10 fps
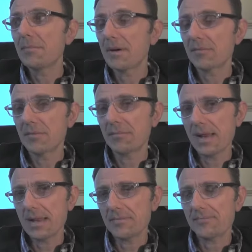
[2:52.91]
part of the
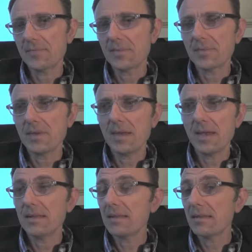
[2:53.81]
brain.
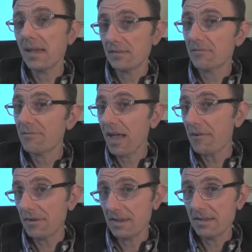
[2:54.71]
And it can
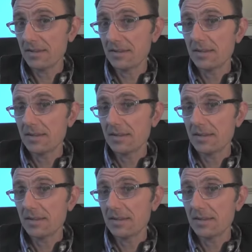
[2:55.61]
vary.